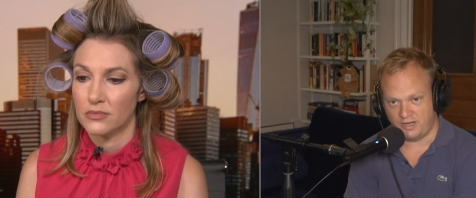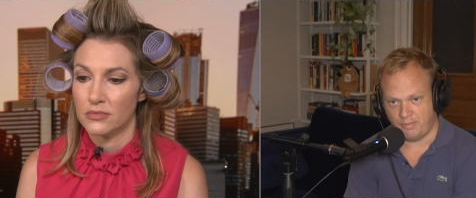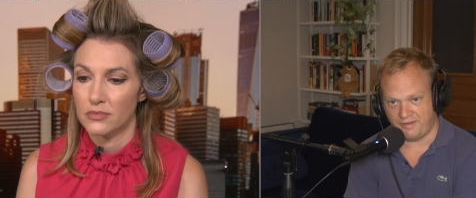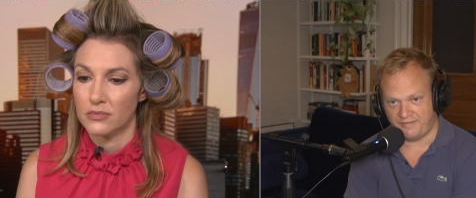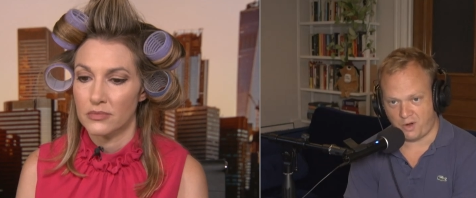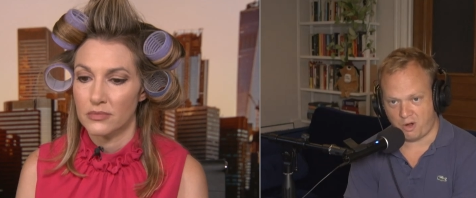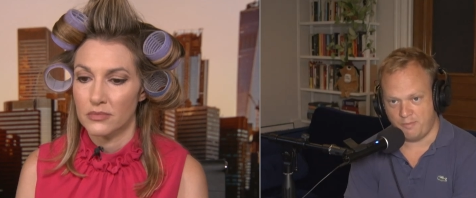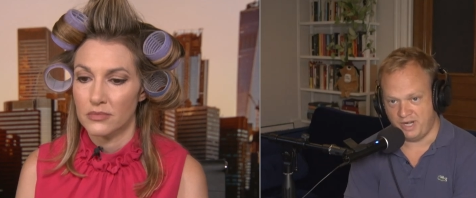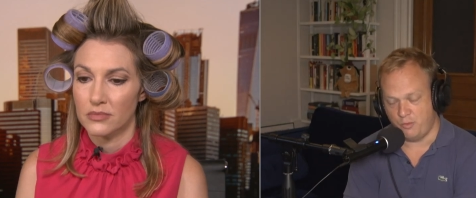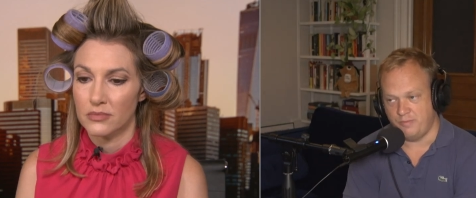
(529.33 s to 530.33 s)
Speaker 1: by far,
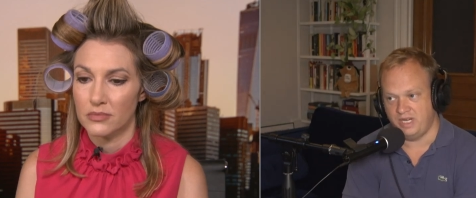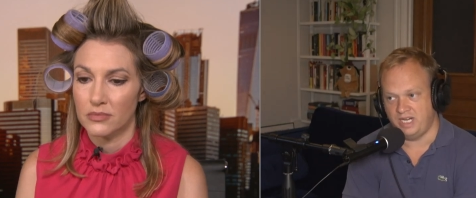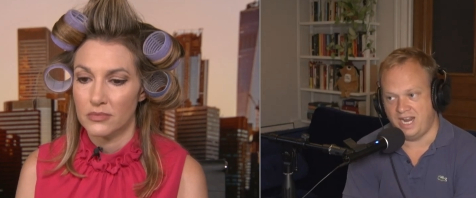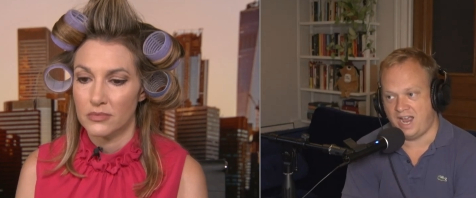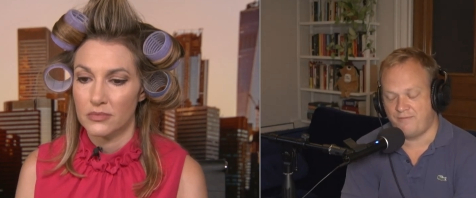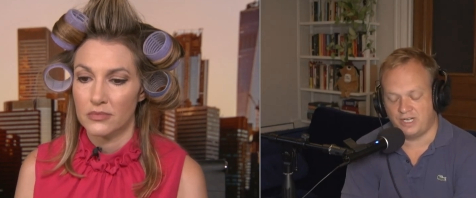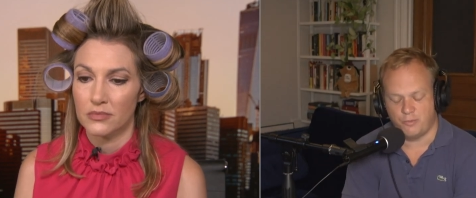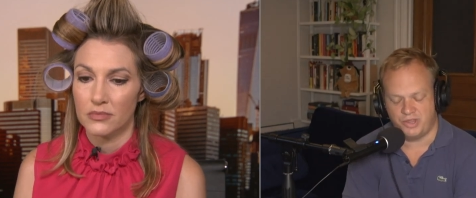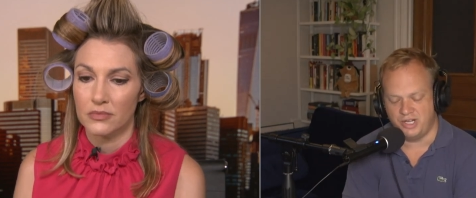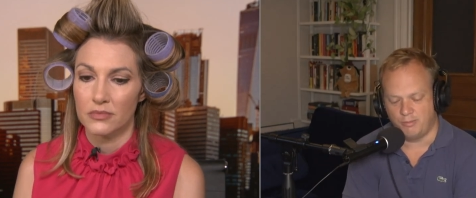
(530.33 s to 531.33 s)
but it would be I
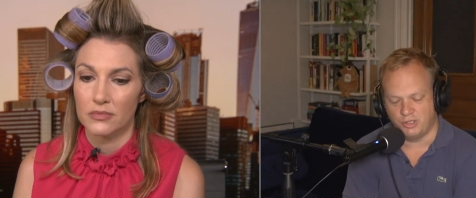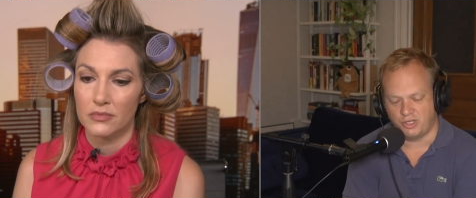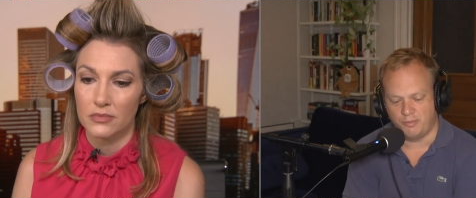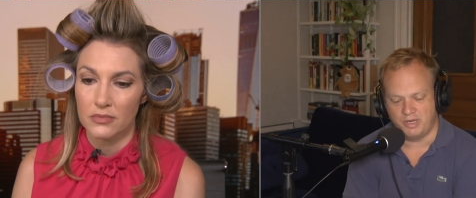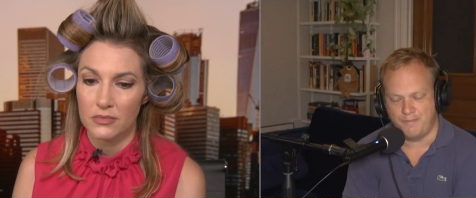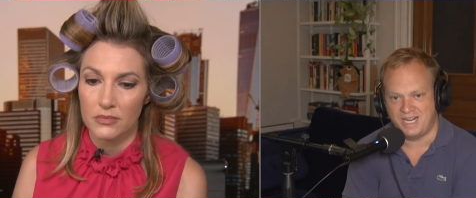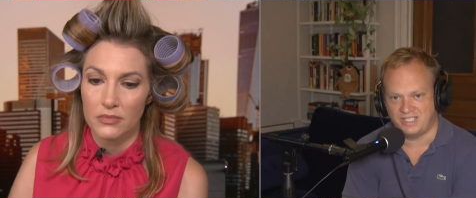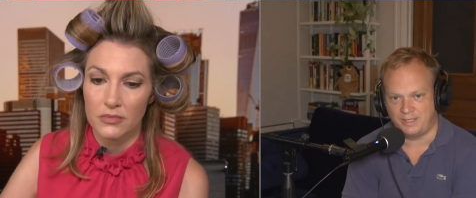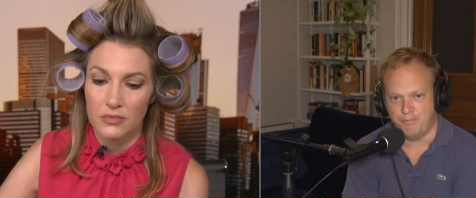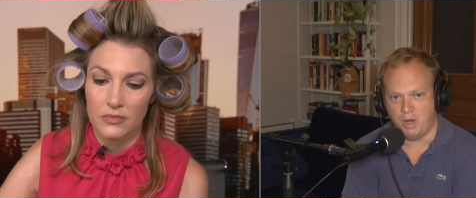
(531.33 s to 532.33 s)
forget what the numbers are, but it makes
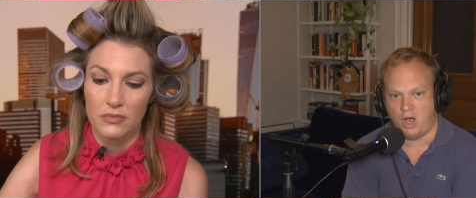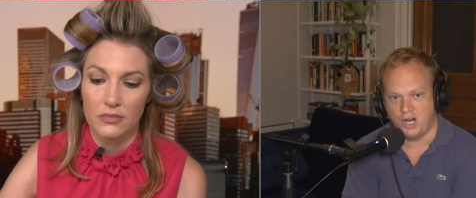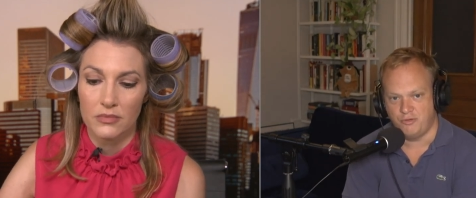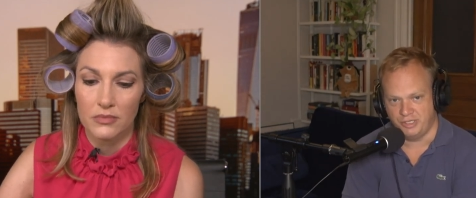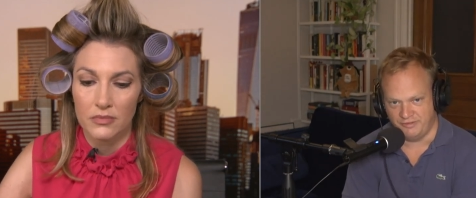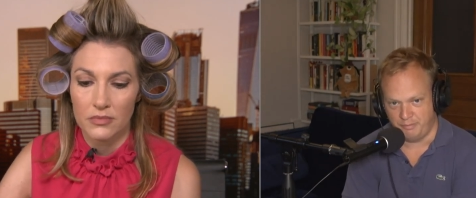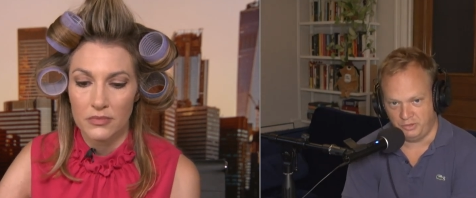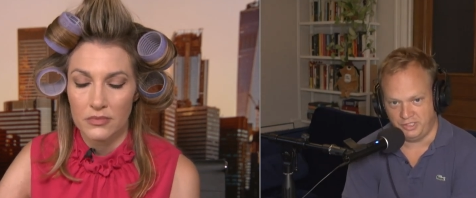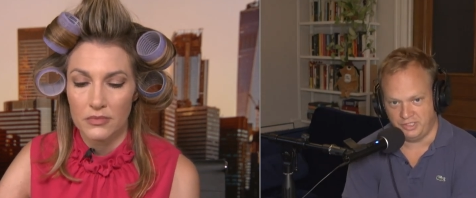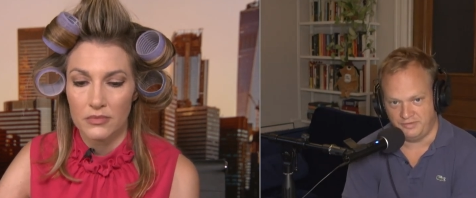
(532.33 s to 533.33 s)
like hundreds of
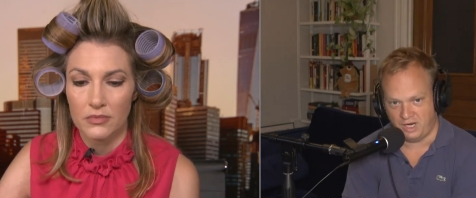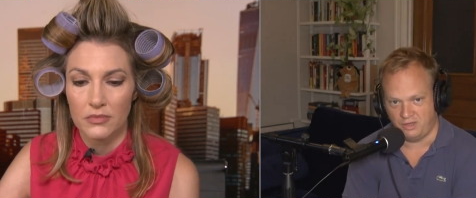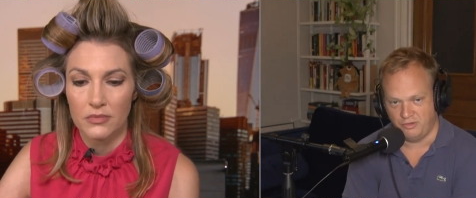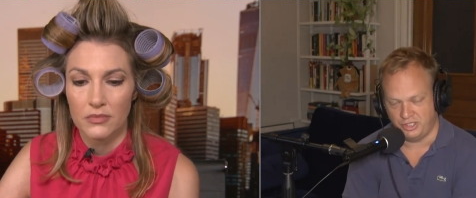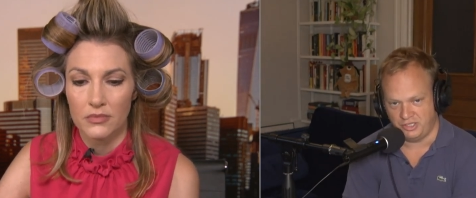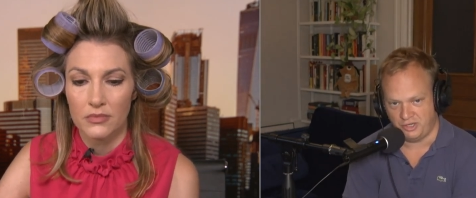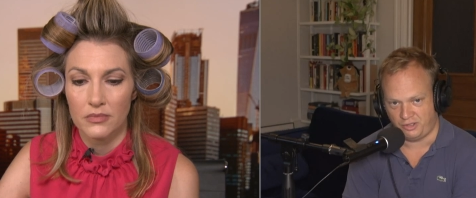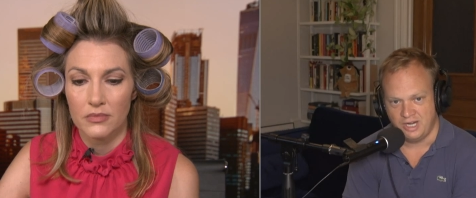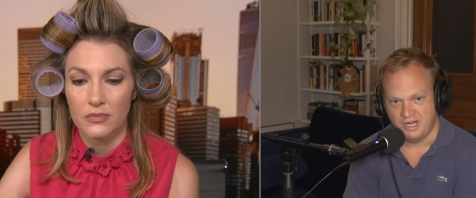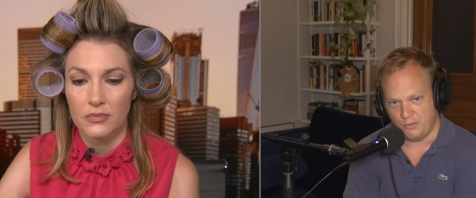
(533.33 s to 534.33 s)
billions of dollars a year.
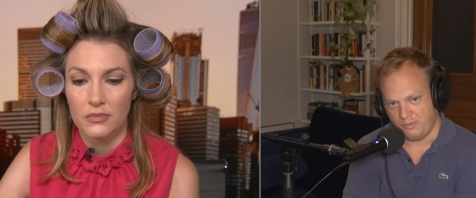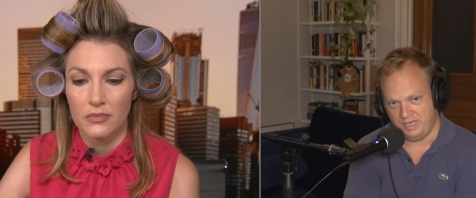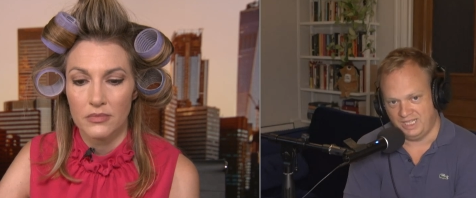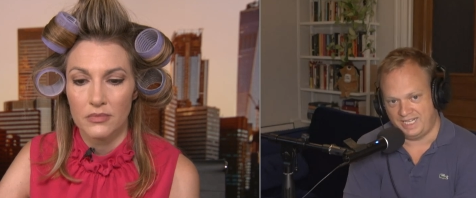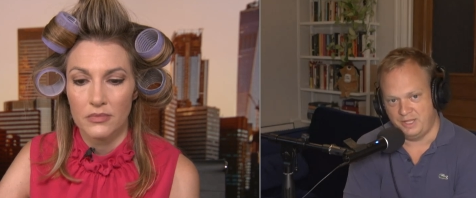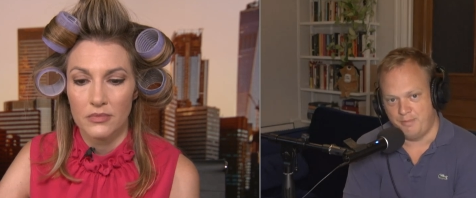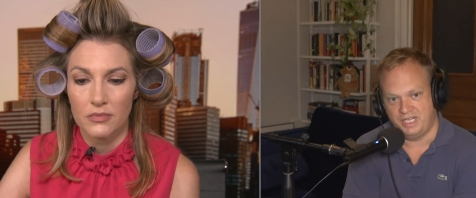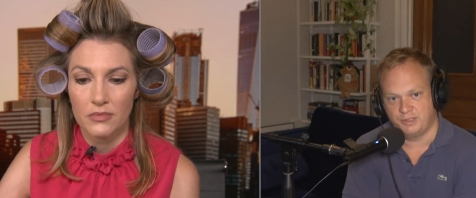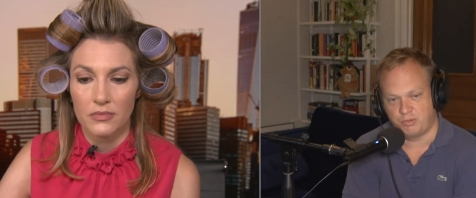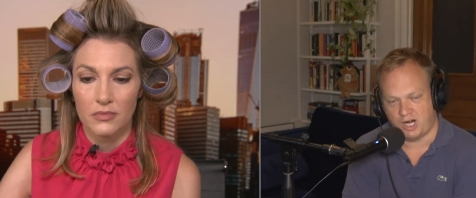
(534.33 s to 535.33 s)
It would be like the
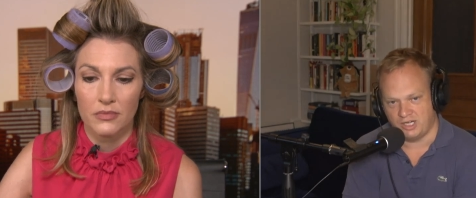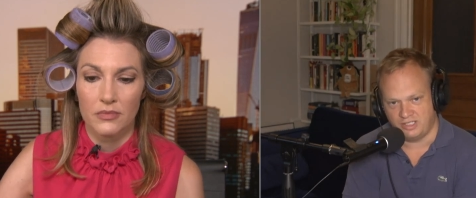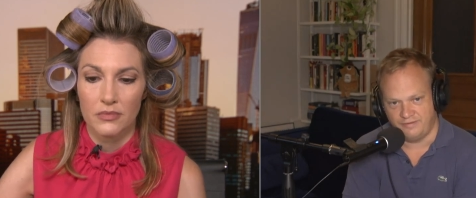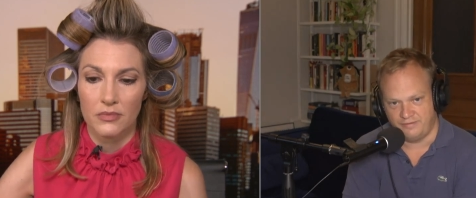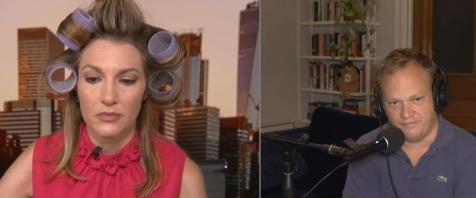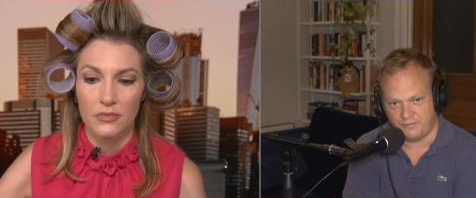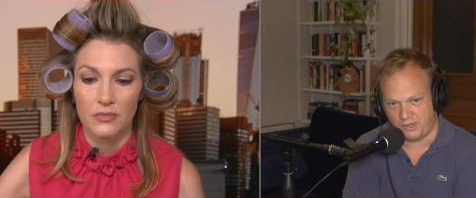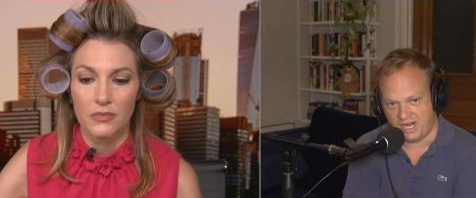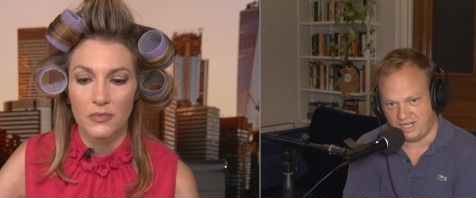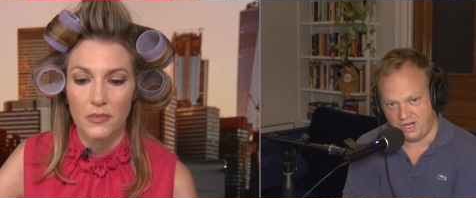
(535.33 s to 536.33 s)
biggest product of for
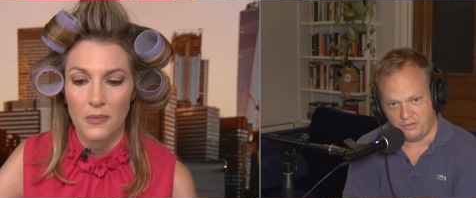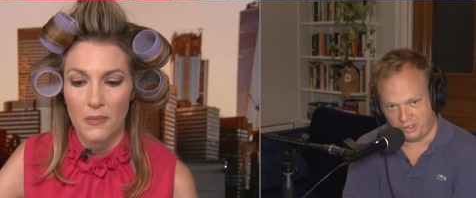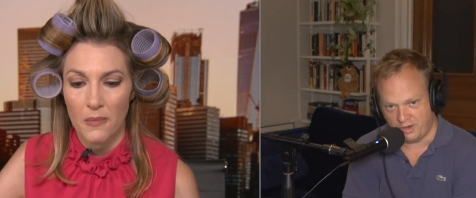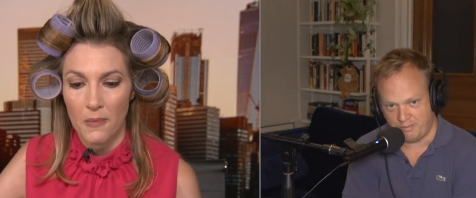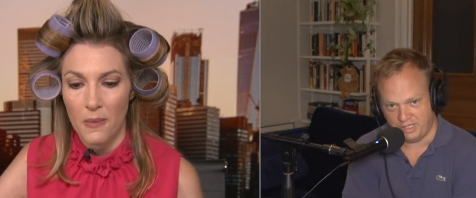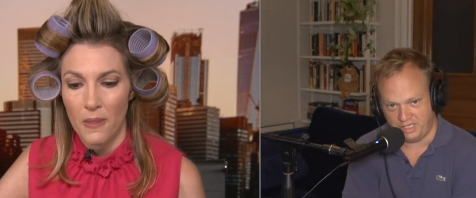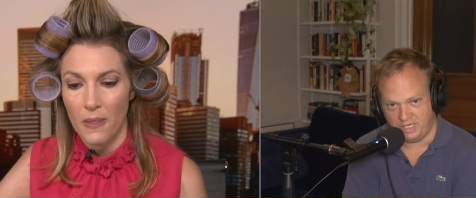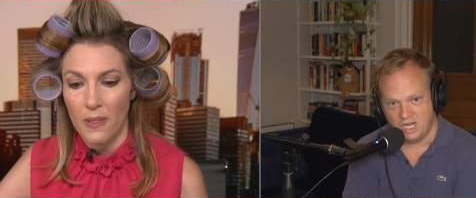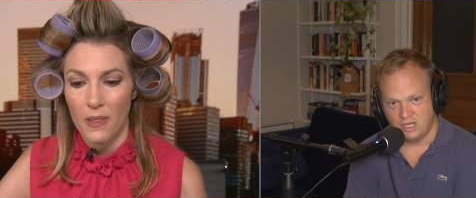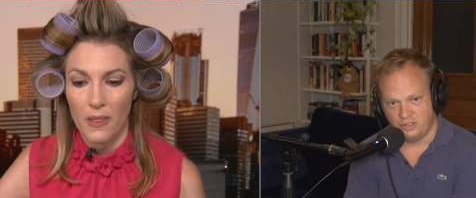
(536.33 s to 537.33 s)
any other company
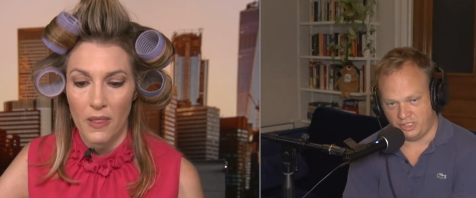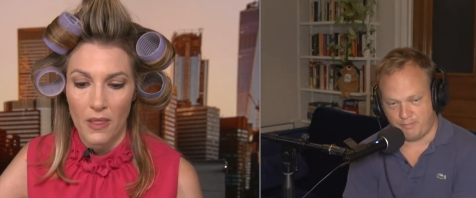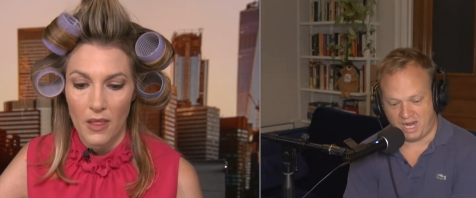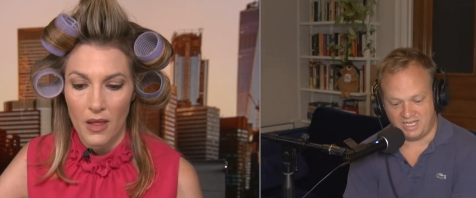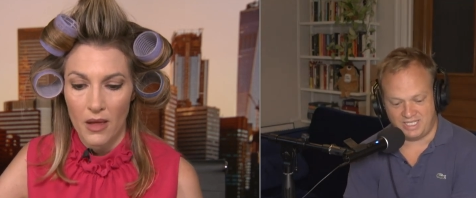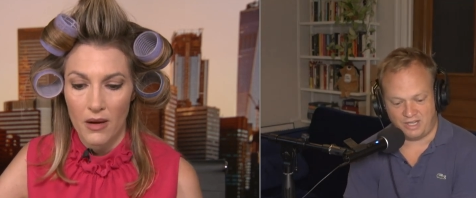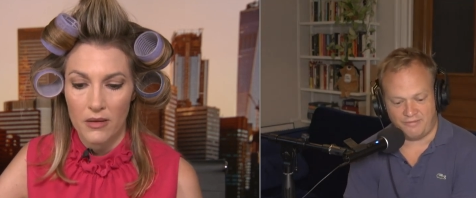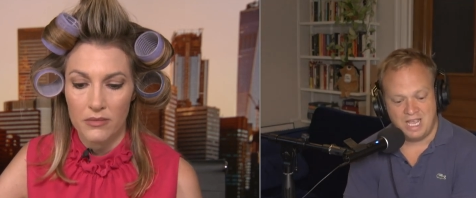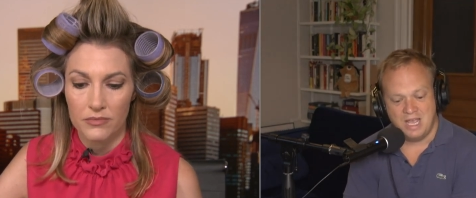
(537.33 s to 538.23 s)
just by itself.